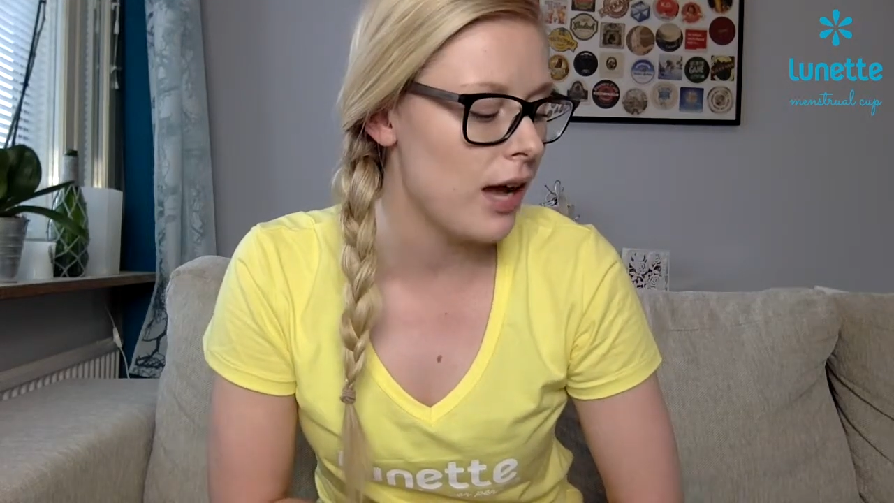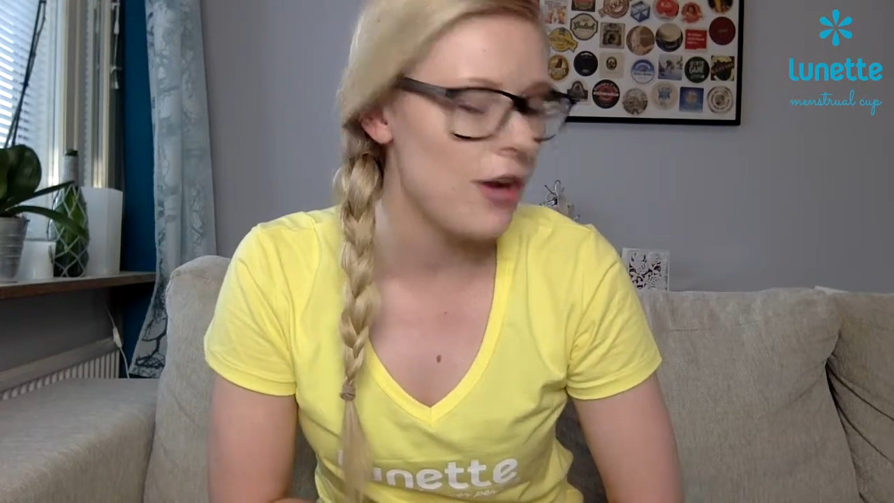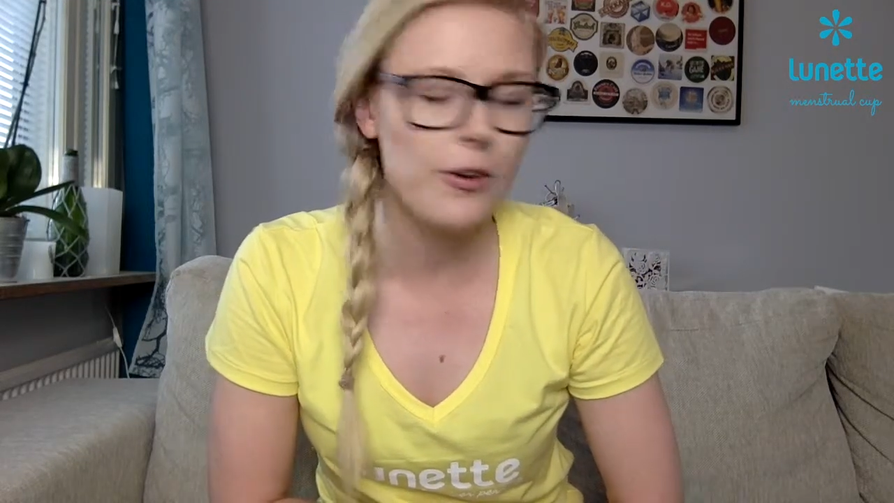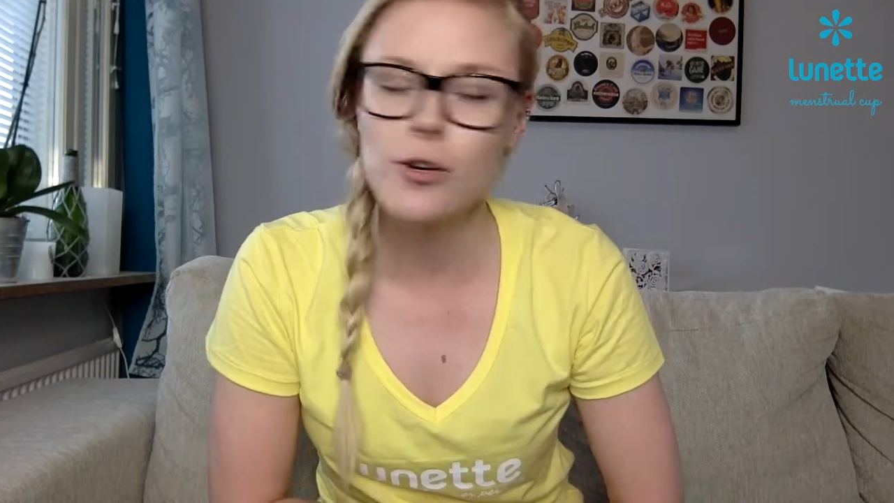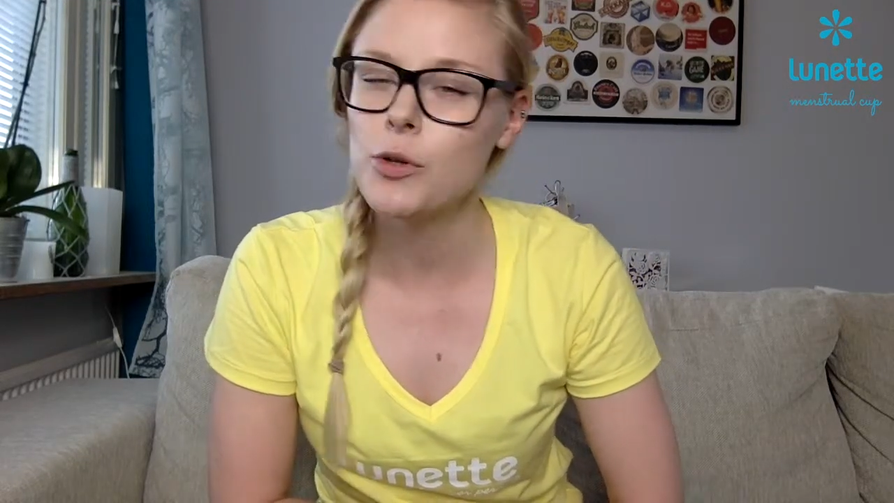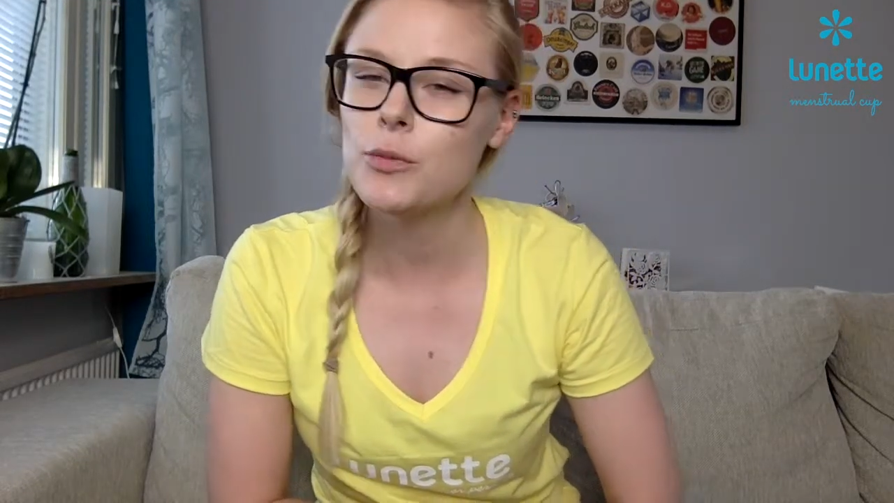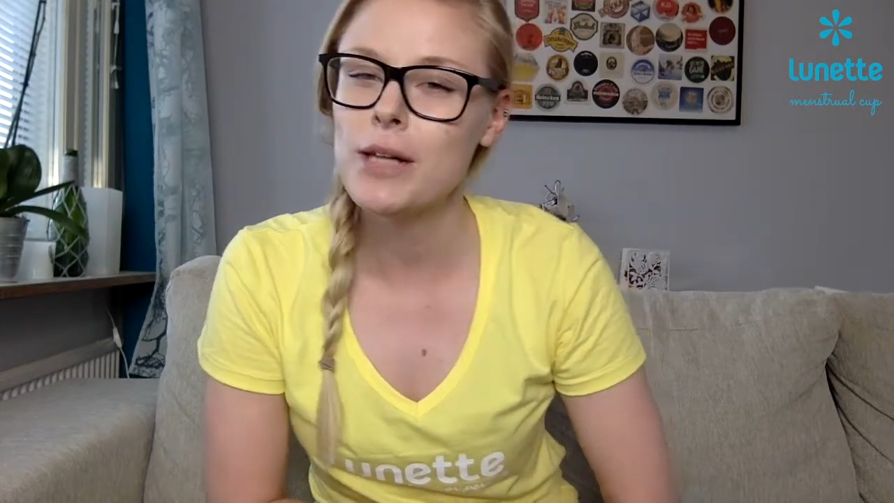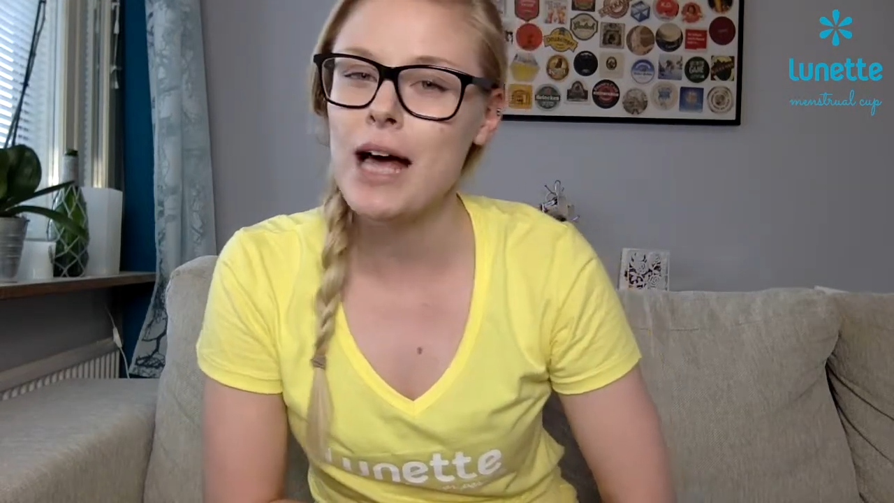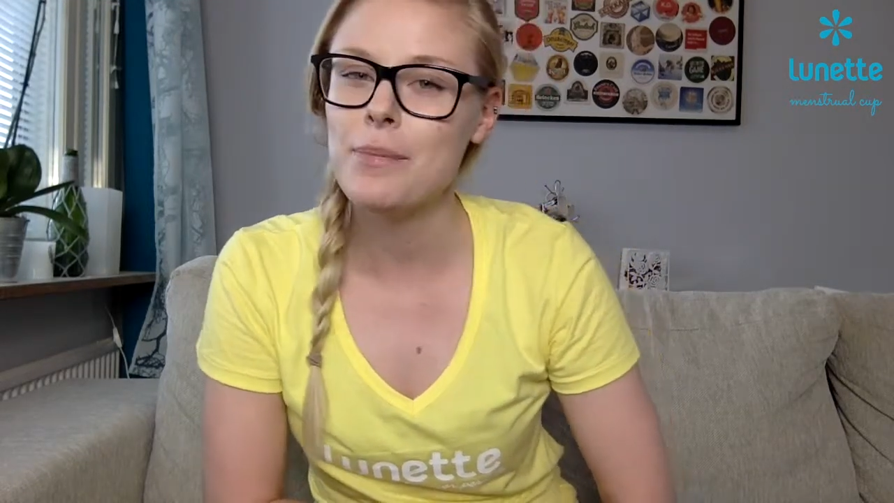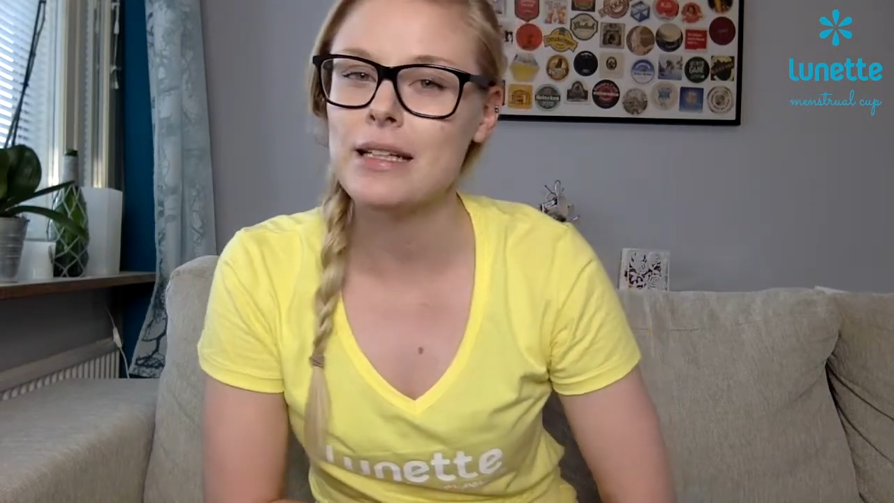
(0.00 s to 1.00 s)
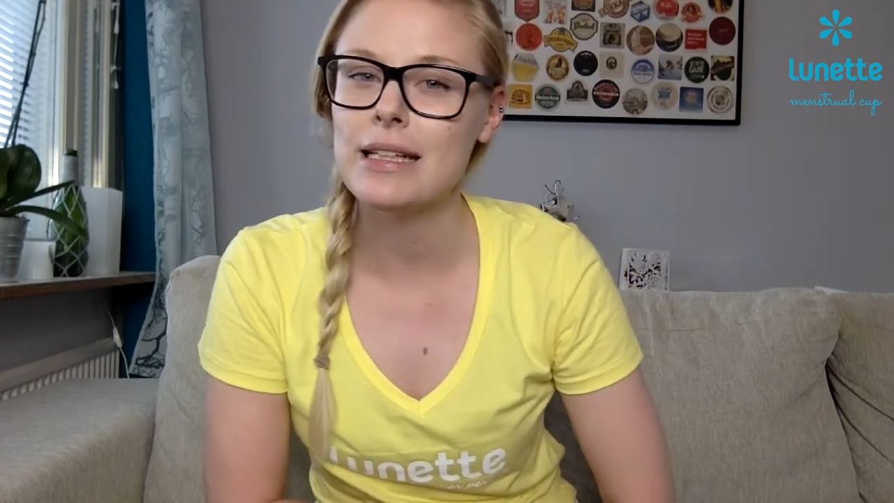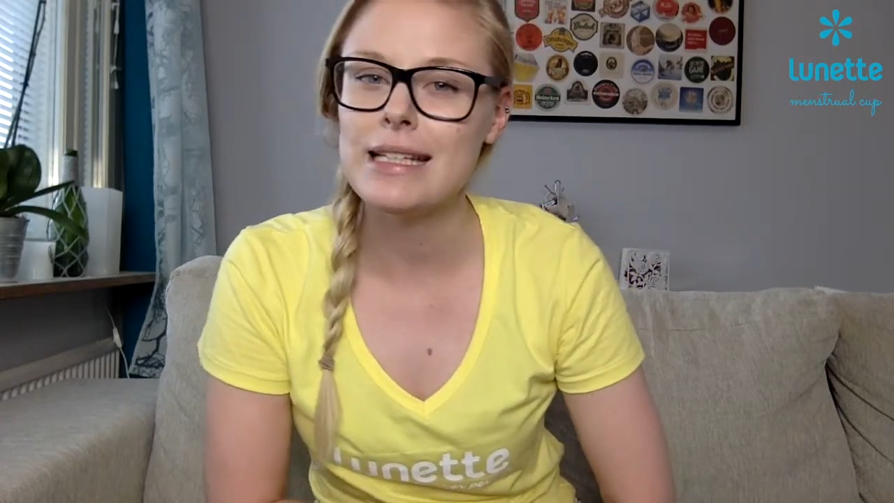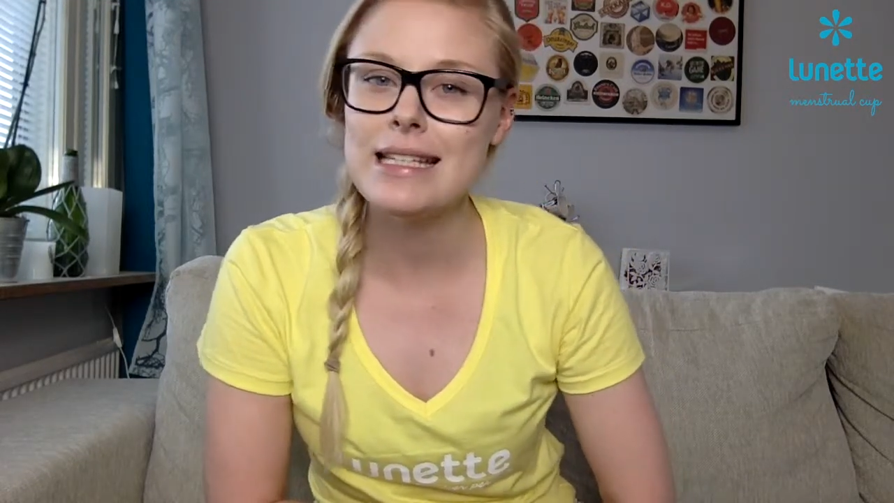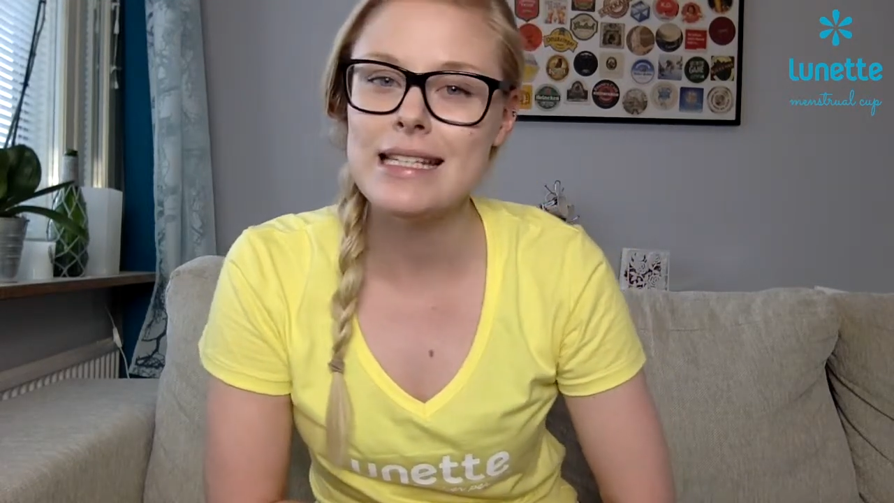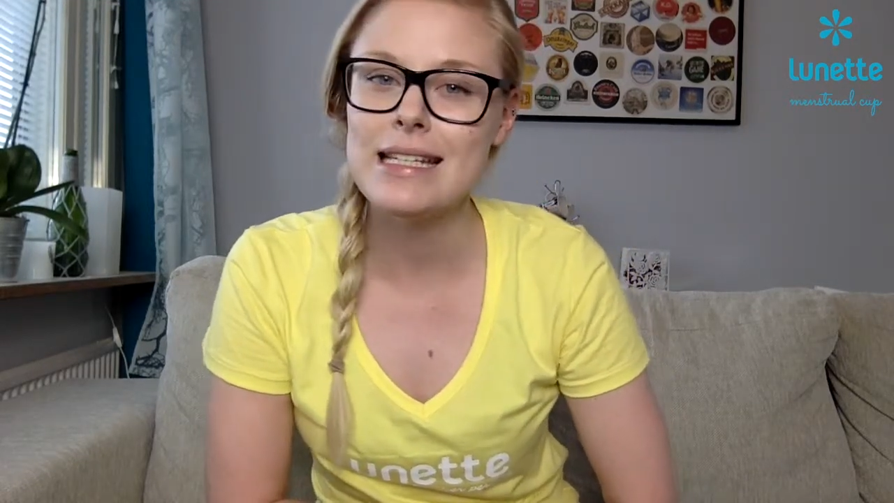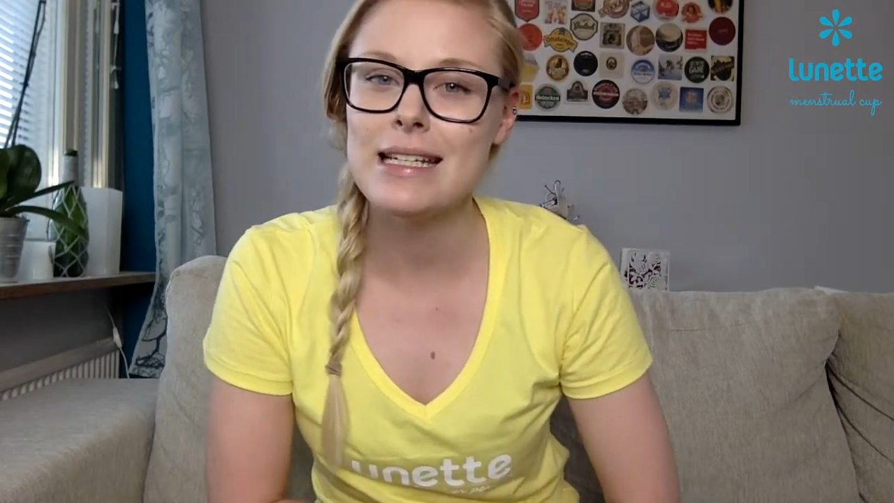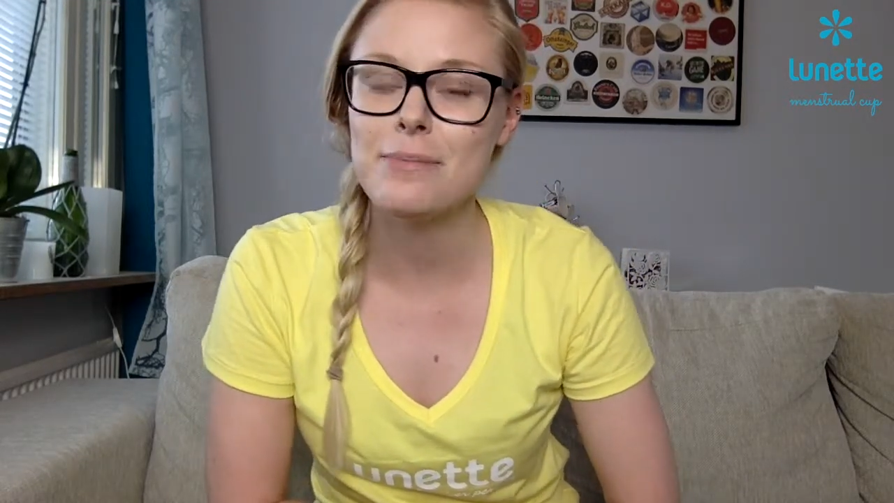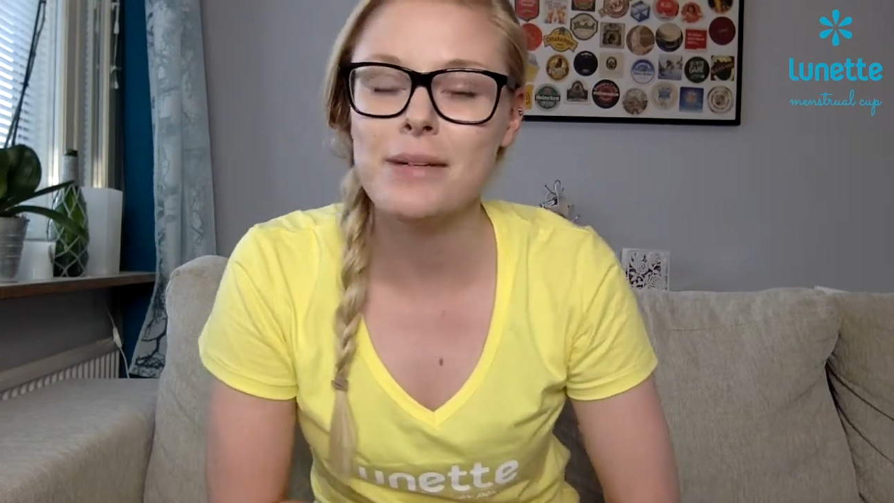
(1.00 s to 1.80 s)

I don't know what will happen. Let's see.